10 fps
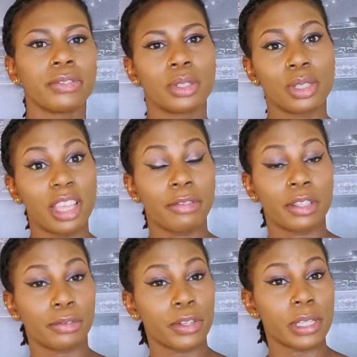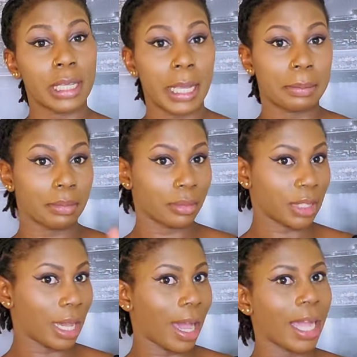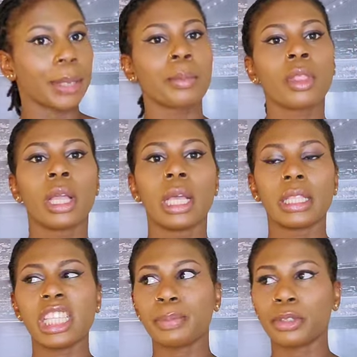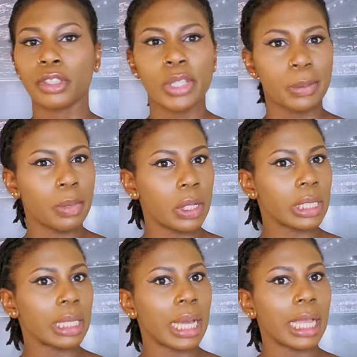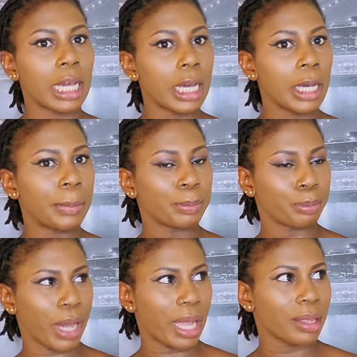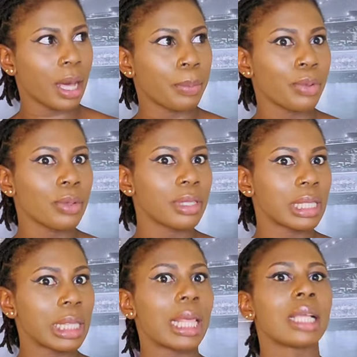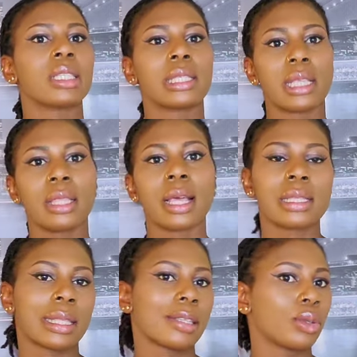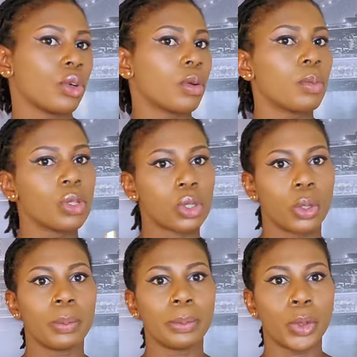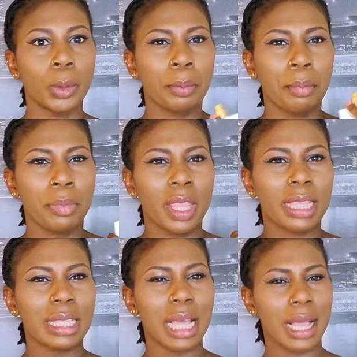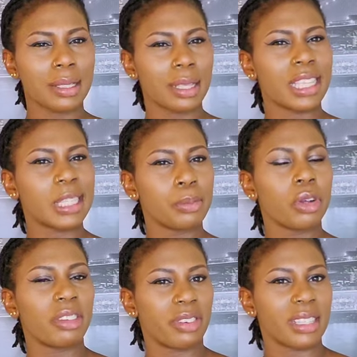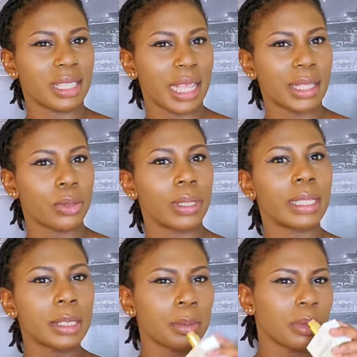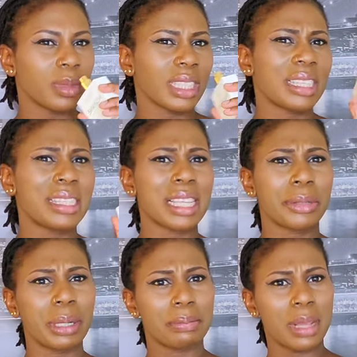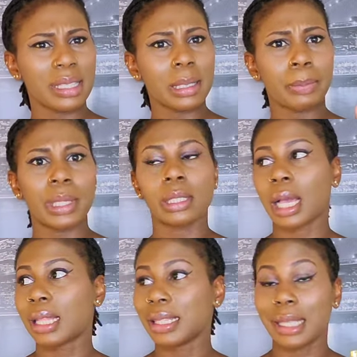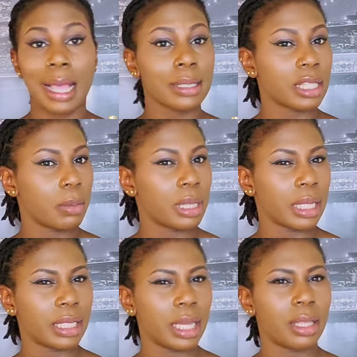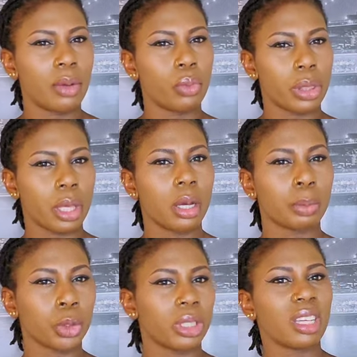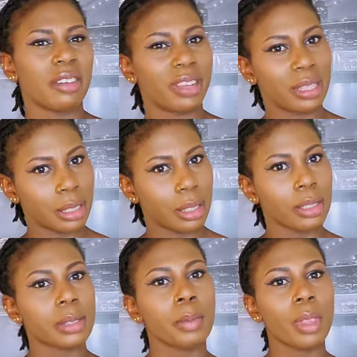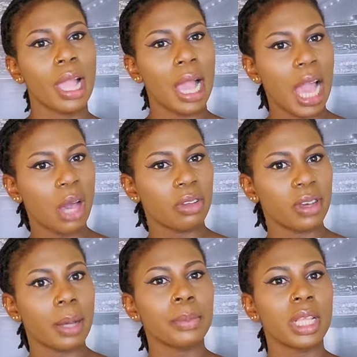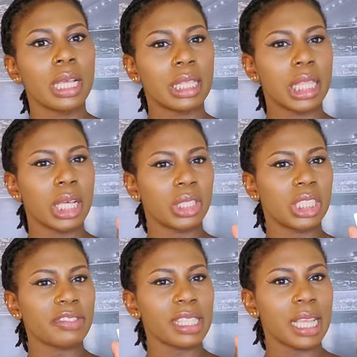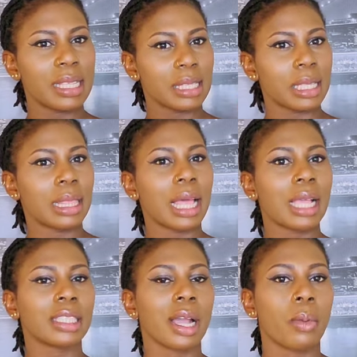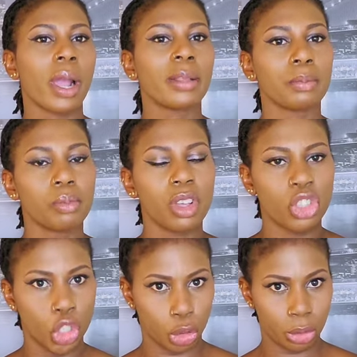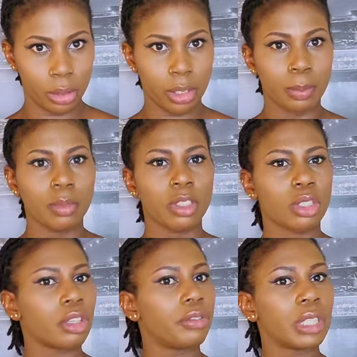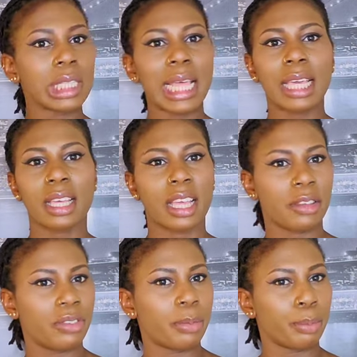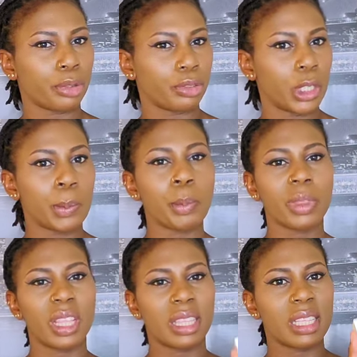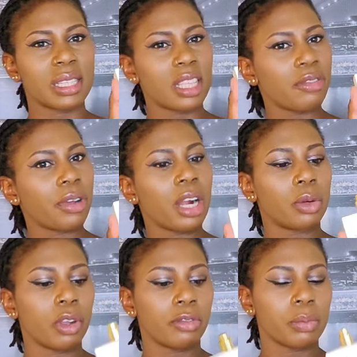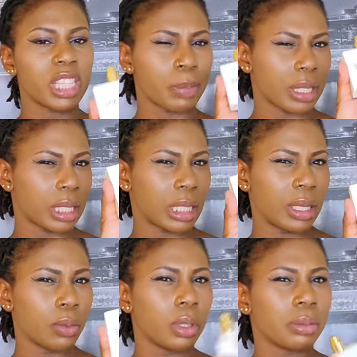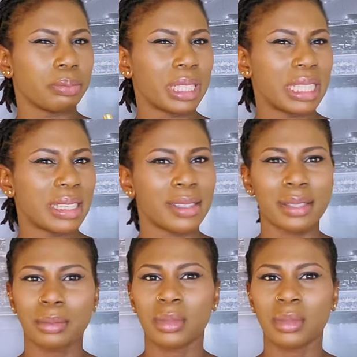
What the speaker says: today for the first time, hi. This perfume smells like pineapple slash cedar slash oak moss combo that has a smoky facet to it. It is a great masterpiece and it has similar DNA with Creed Aventus. However, the longevity and sillage are quite monstrous. So if you don't like a heavy perfume, then stay far away from this particular one, because